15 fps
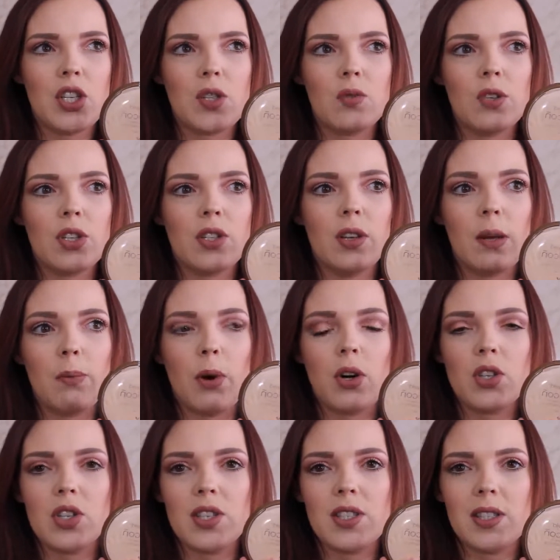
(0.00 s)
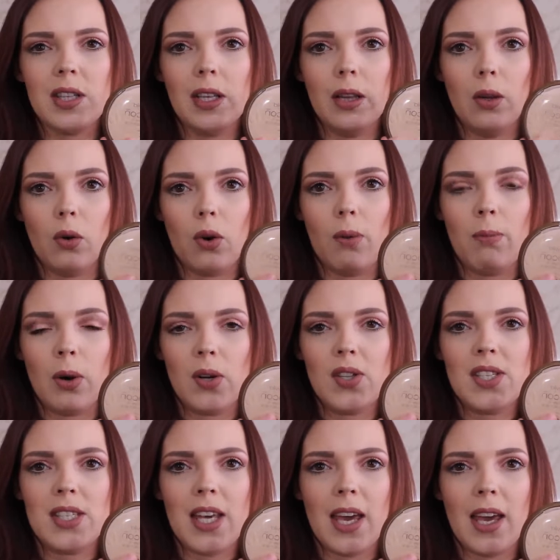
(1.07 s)
just recently purchased the Laura
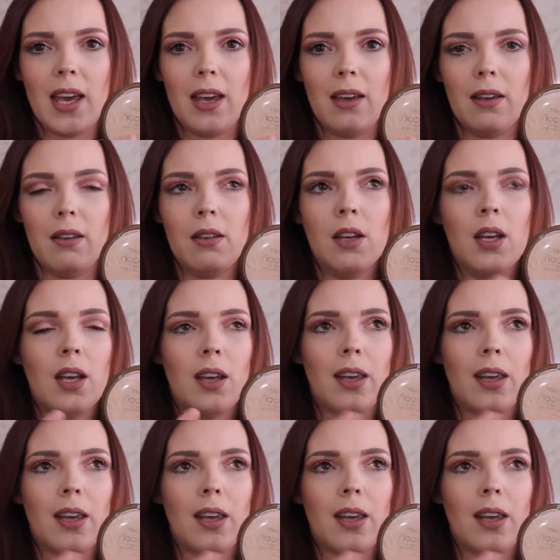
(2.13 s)
Mercier